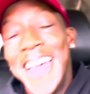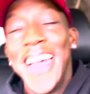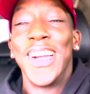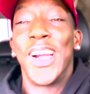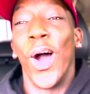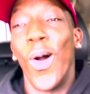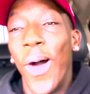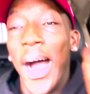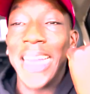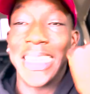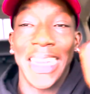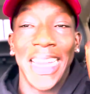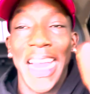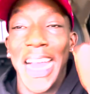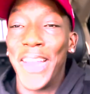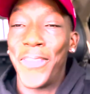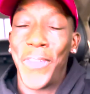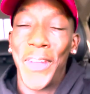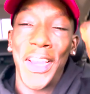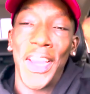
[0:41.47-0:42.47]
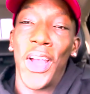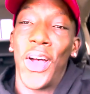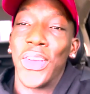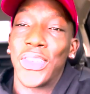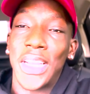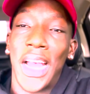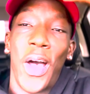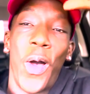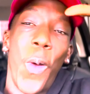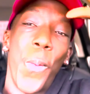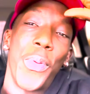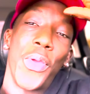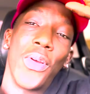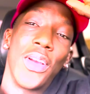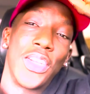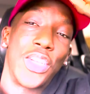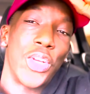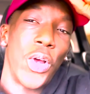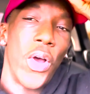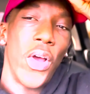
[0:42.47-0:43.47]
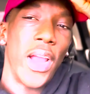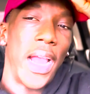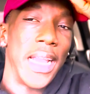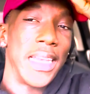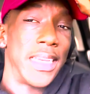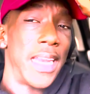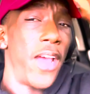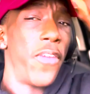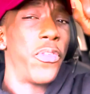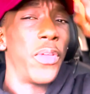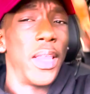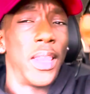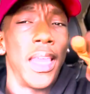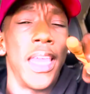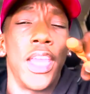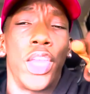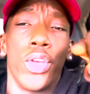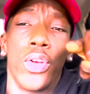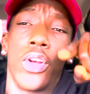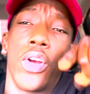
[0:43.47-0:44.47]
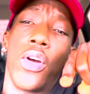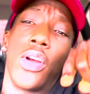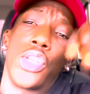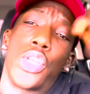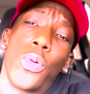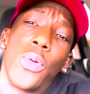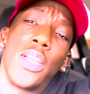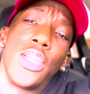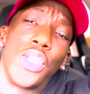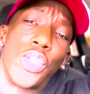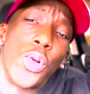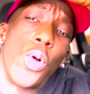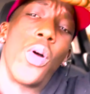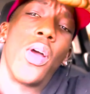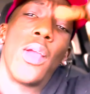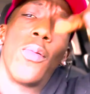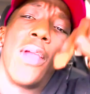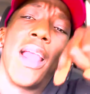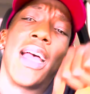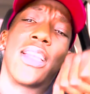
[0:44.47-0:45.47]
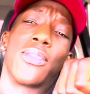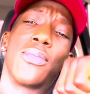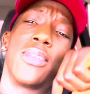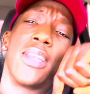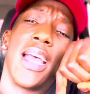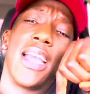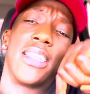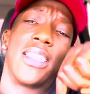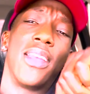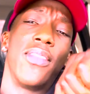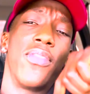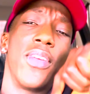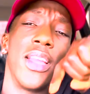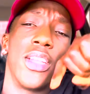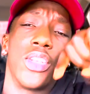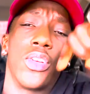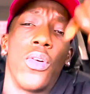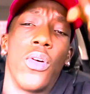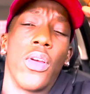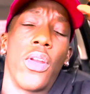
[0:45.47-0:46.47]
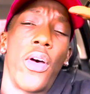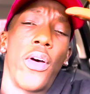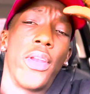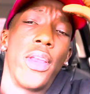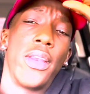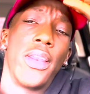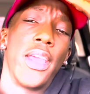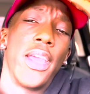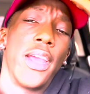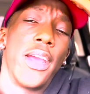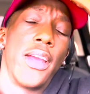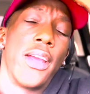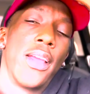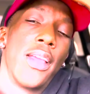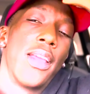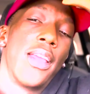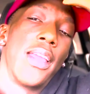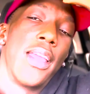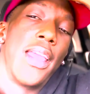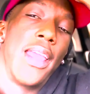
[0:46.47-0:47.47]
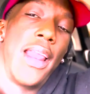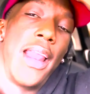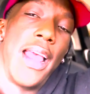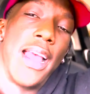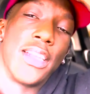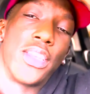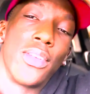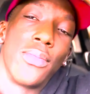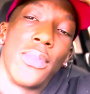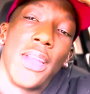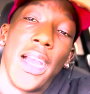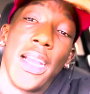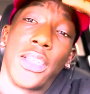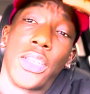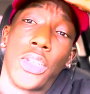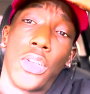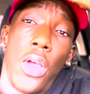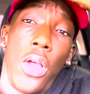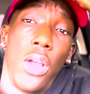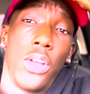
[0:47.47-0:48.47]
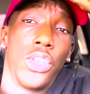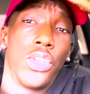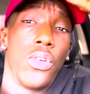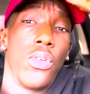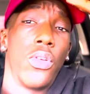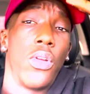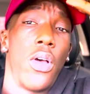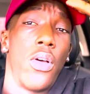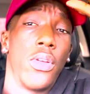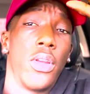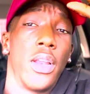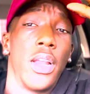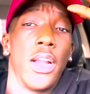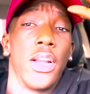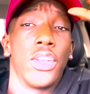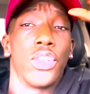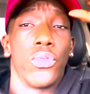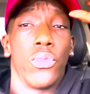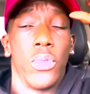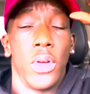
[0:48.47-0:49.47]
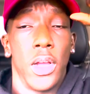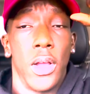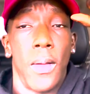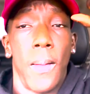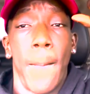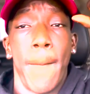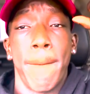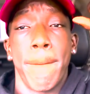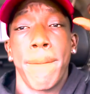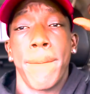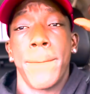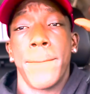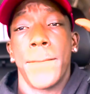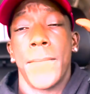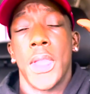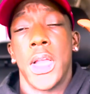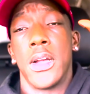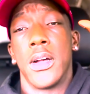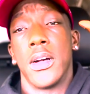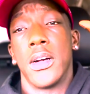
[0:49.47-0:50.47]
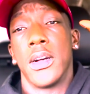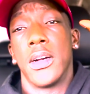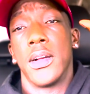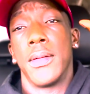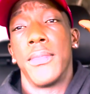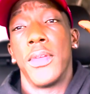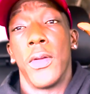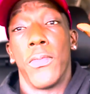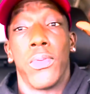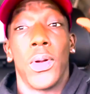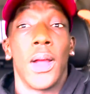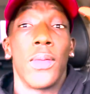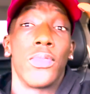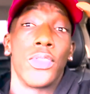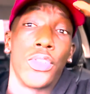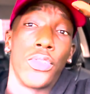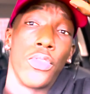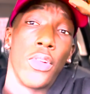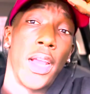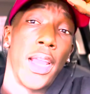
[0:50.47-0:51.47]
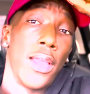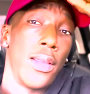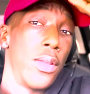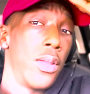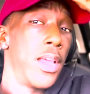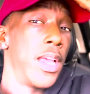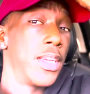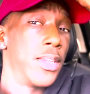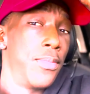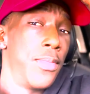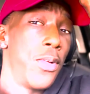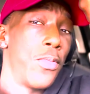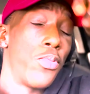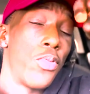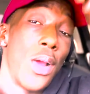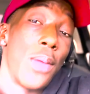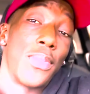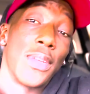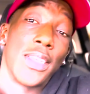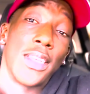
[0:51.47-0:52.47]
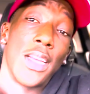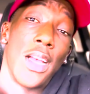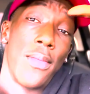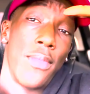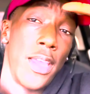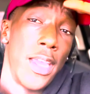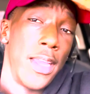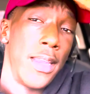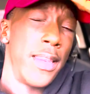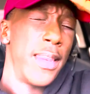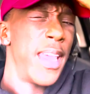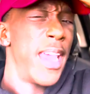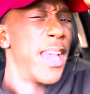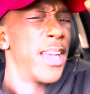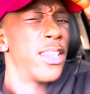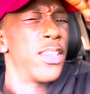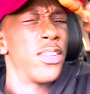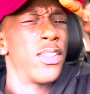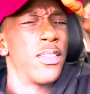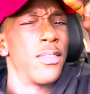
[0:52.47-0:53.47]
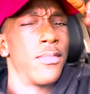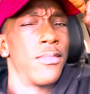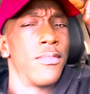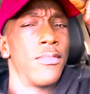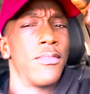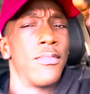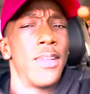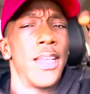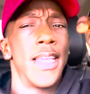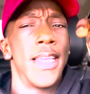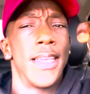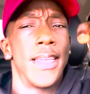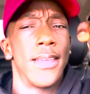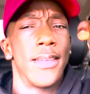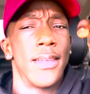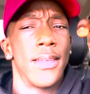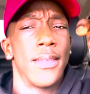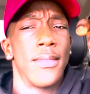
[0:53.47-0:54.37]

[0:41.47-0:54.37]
Go watch the last videos. I hope you enjoy. I definitely think you're going to enjoy. We had some nice events going on in there and had some nice talks going on in there as well. Uh, meal prep was great. Next meal prep is coming next week.